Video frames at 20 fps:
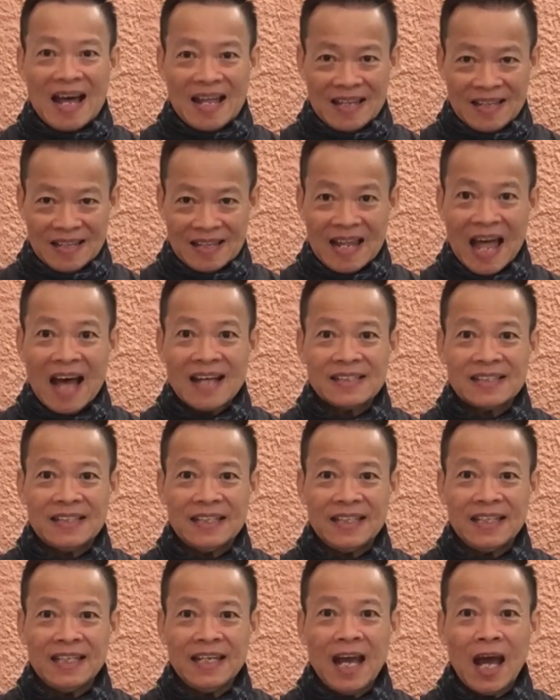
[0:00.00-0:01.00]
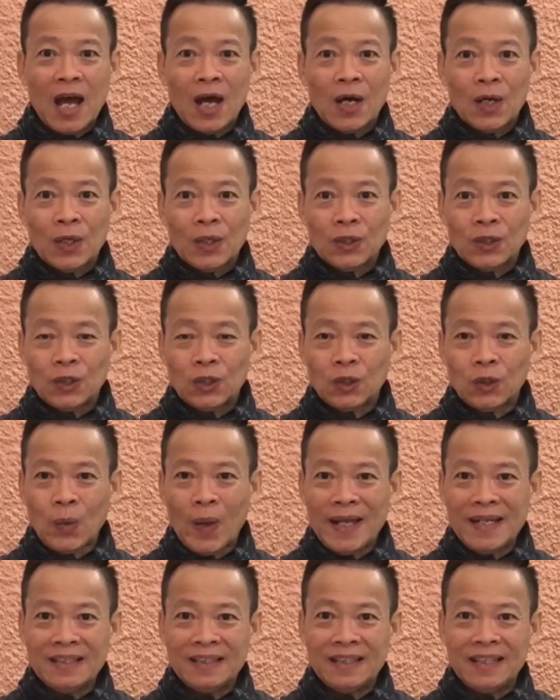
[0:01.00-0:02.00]
Lastly,
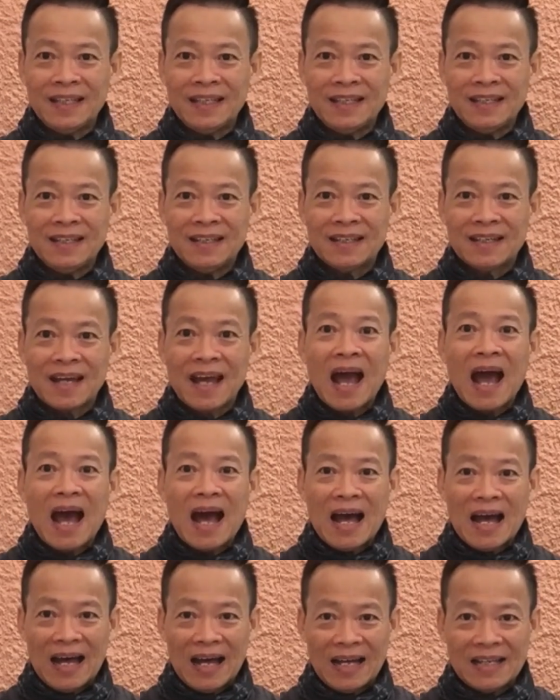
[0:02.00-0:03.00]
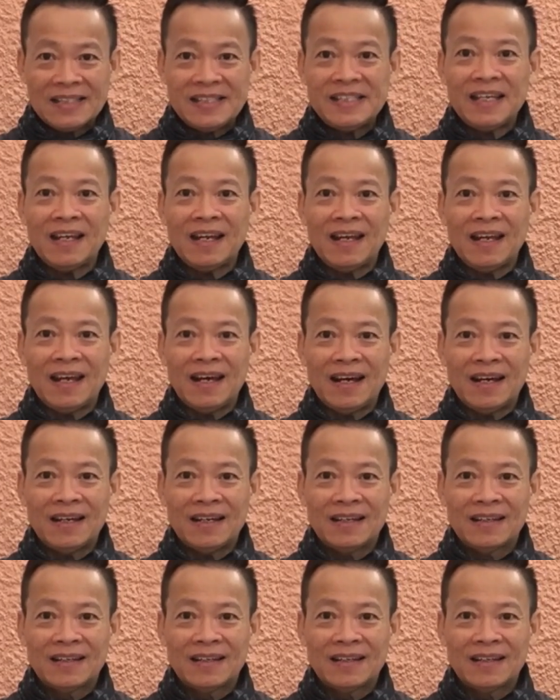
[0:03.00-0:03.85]
20. Azalea.